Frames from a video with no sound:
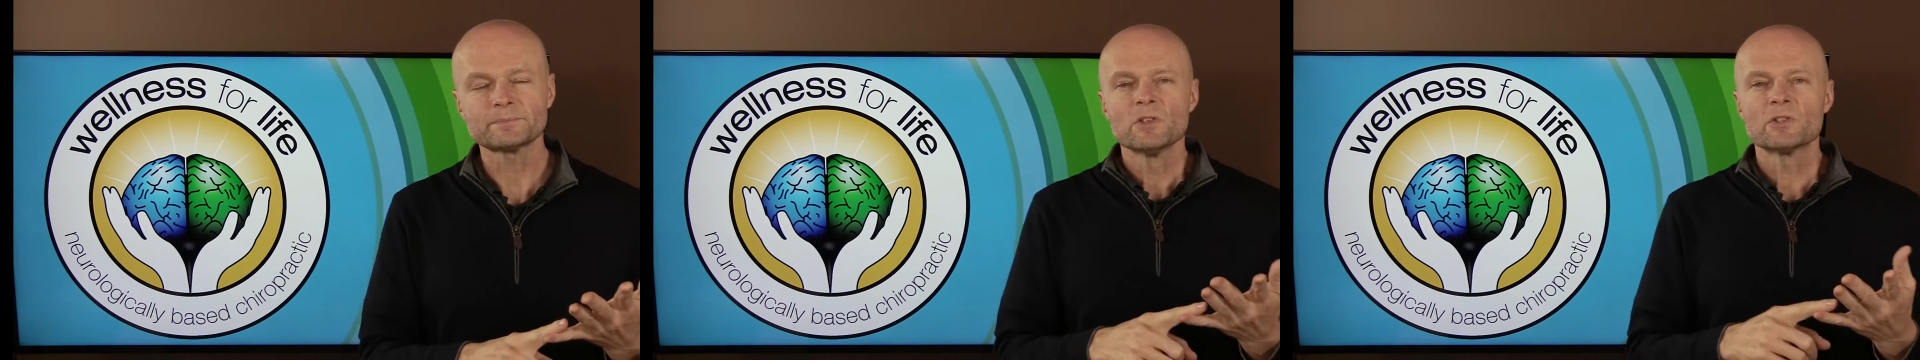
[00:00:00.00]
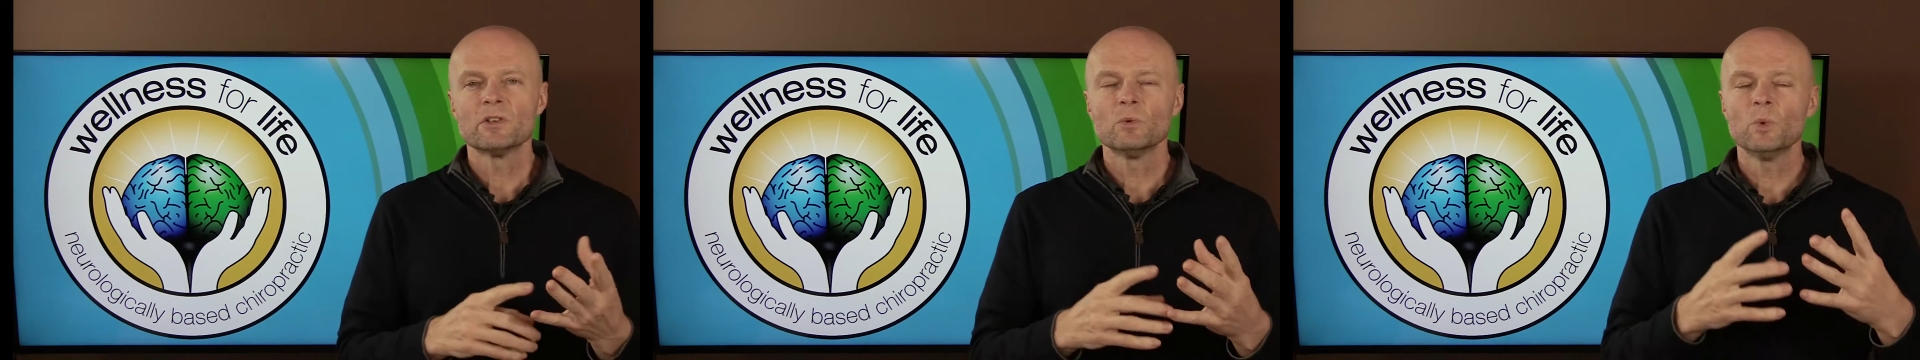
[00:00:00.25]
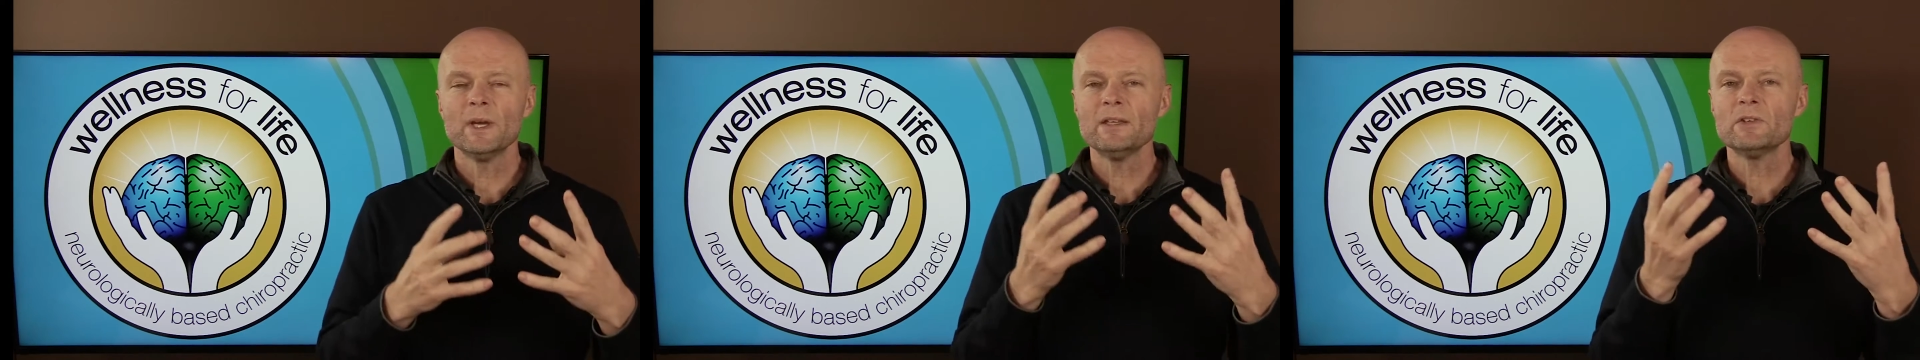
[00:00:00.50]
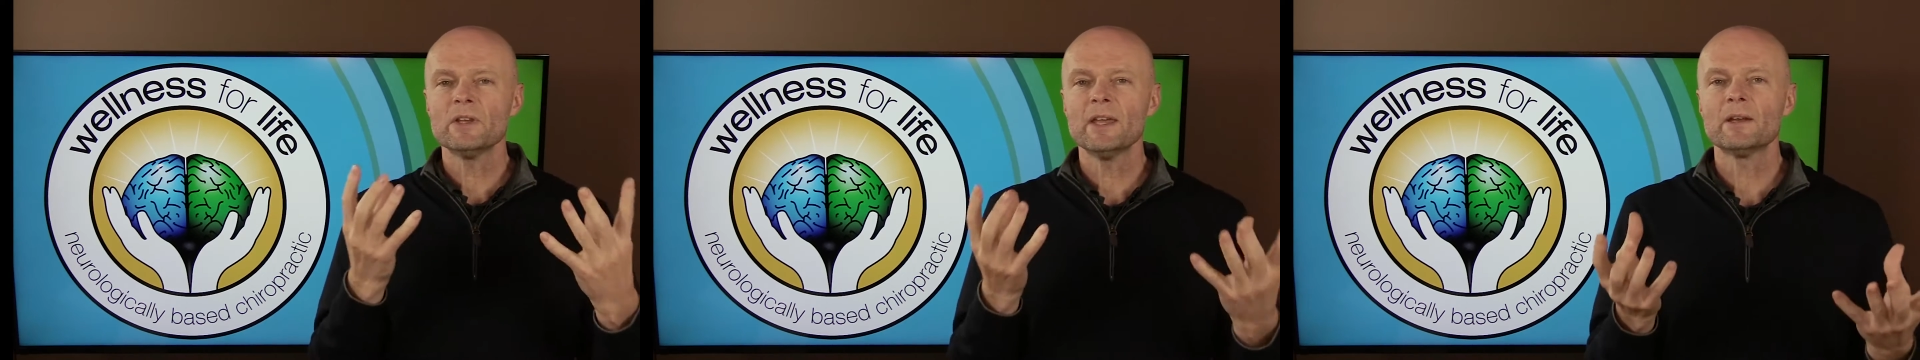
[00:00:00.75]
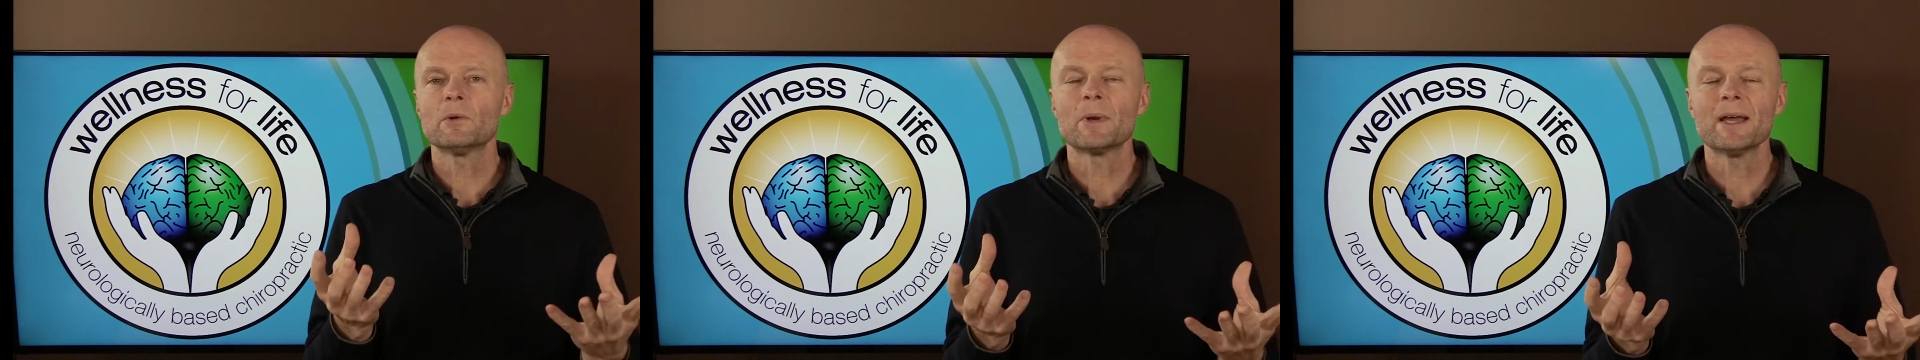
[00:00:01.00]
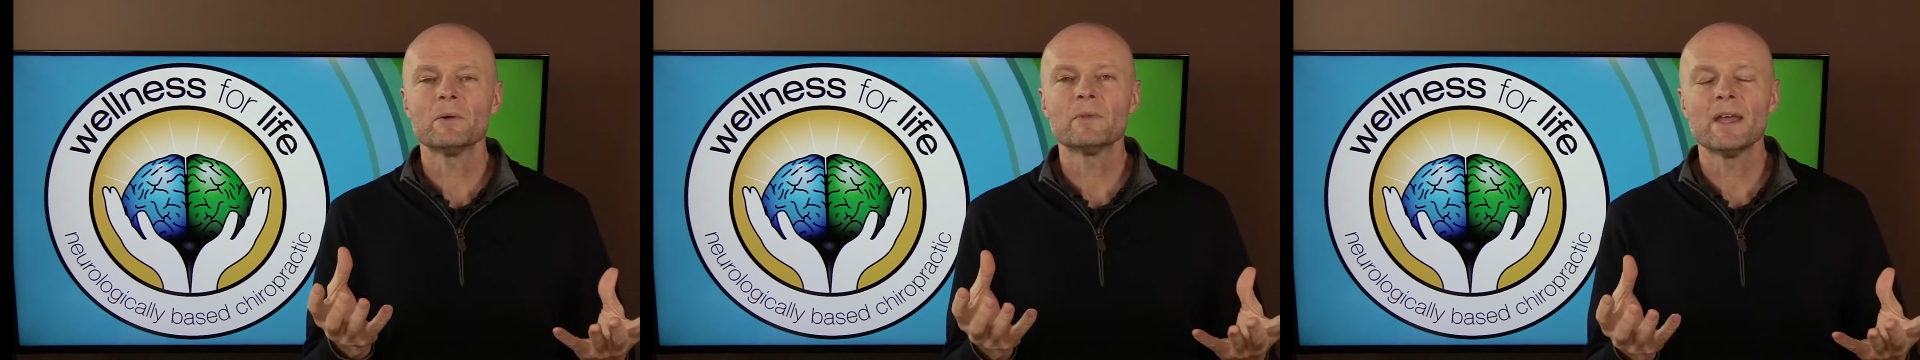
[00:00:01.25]
So the way to get
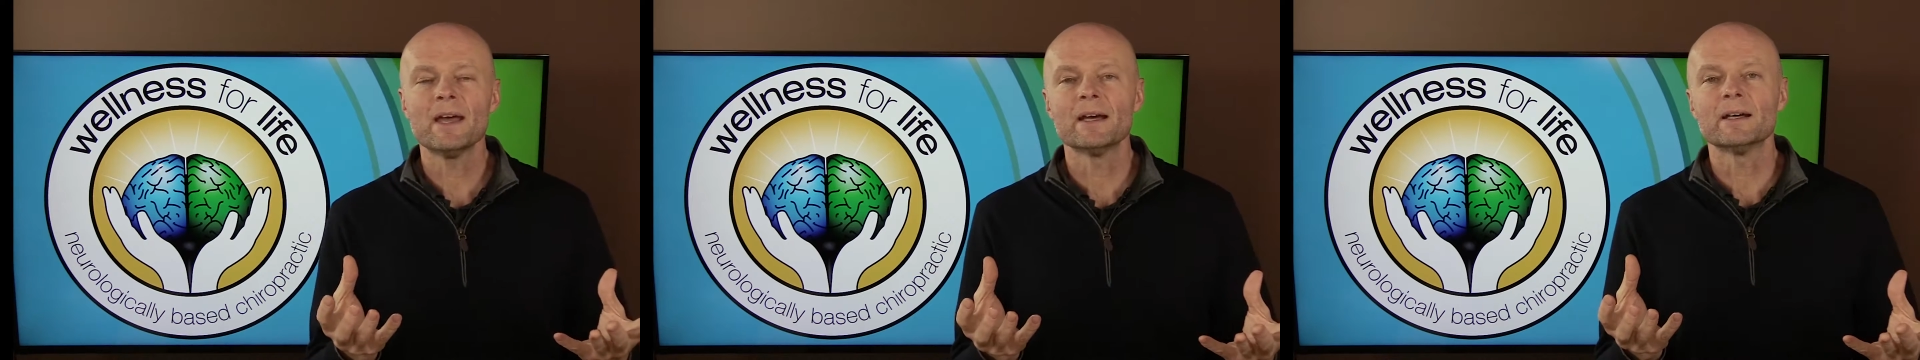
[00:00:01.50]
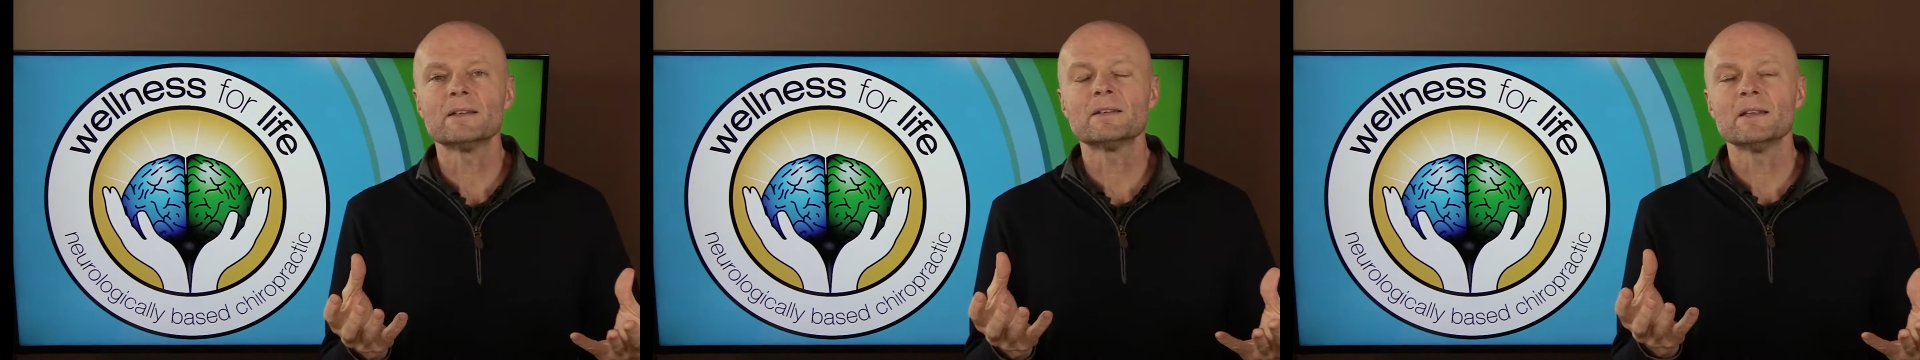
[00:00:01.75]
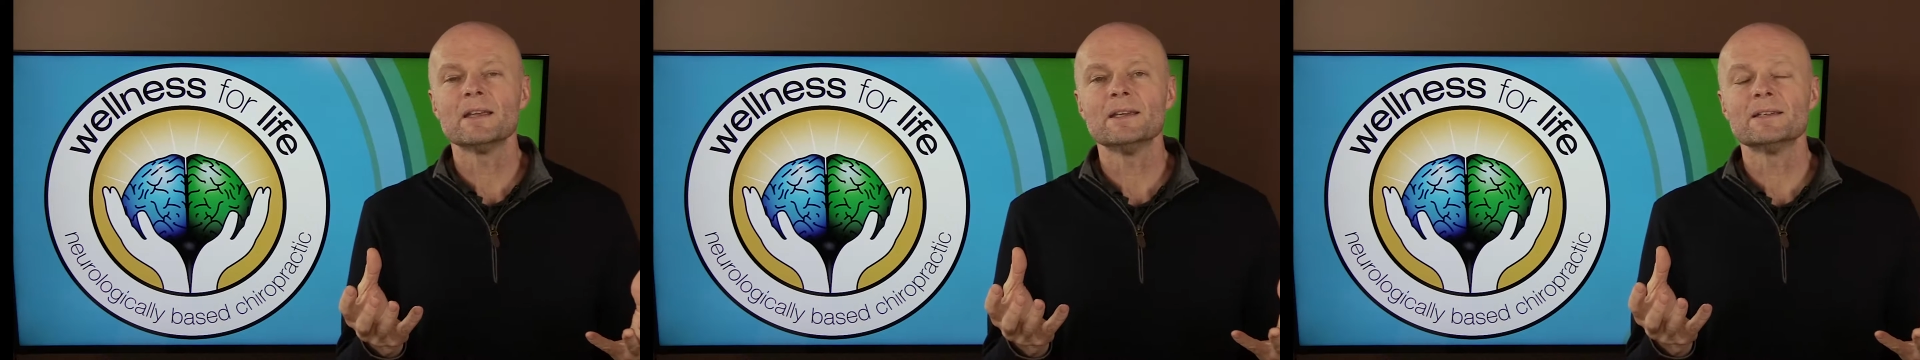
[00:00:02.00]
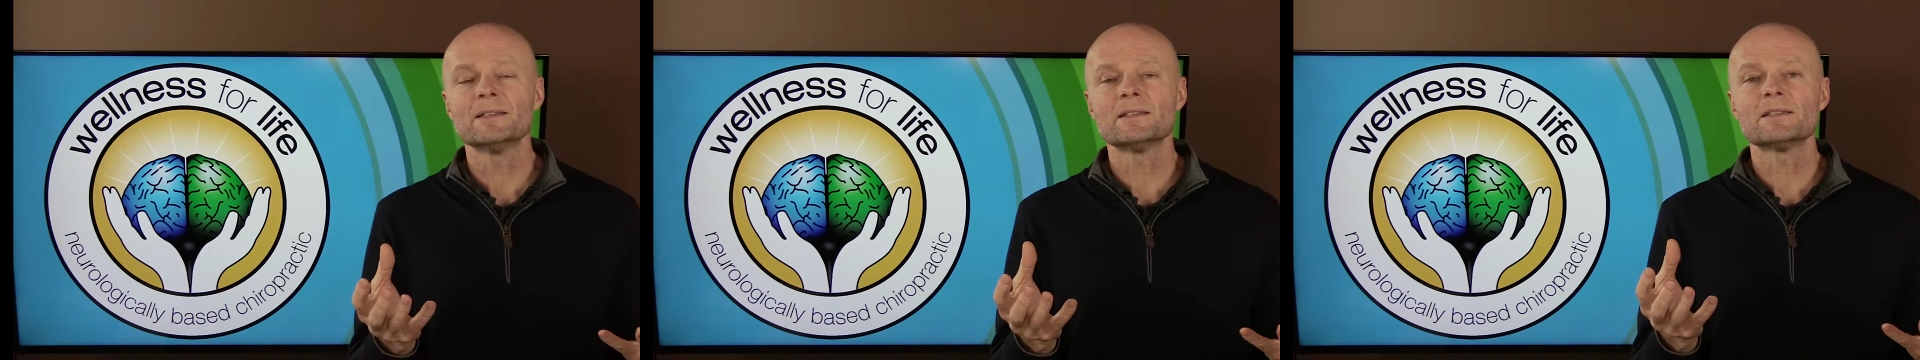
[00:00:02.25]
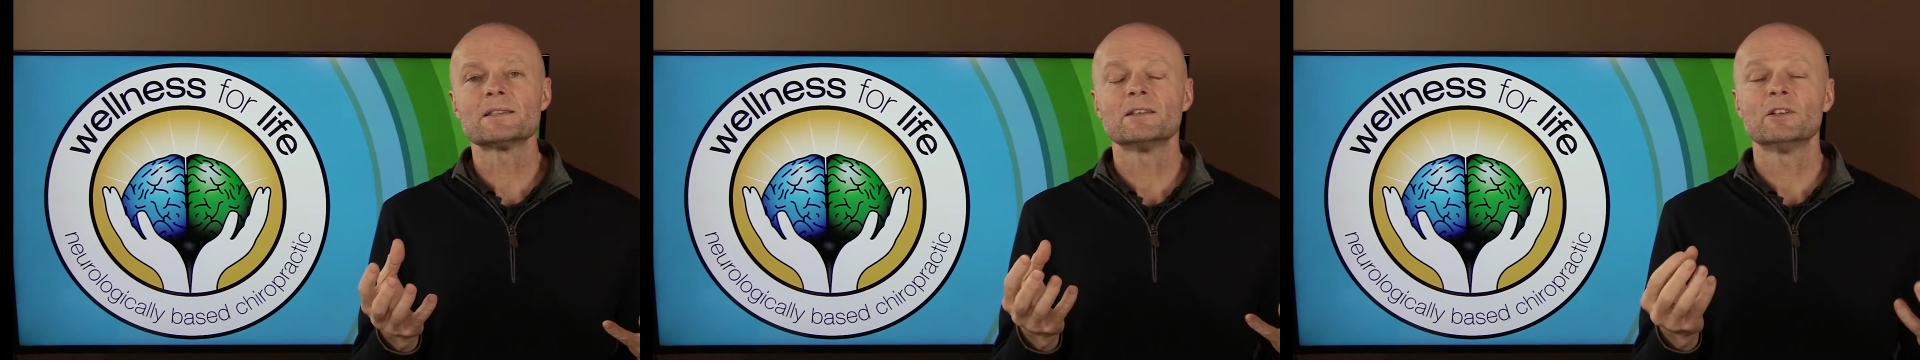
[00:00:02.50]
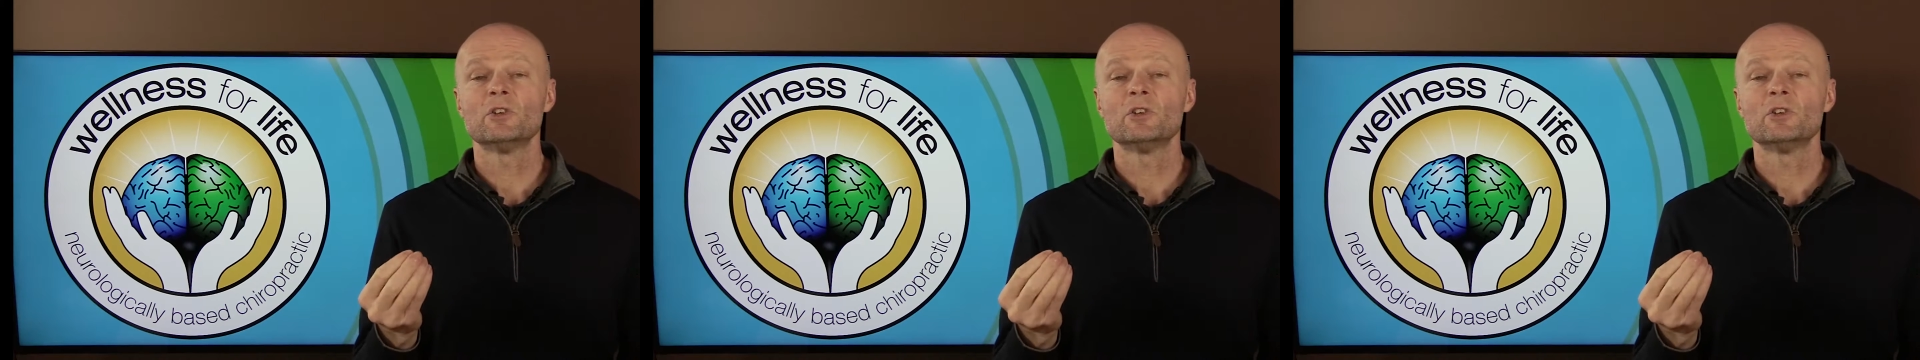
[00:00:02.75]
around that is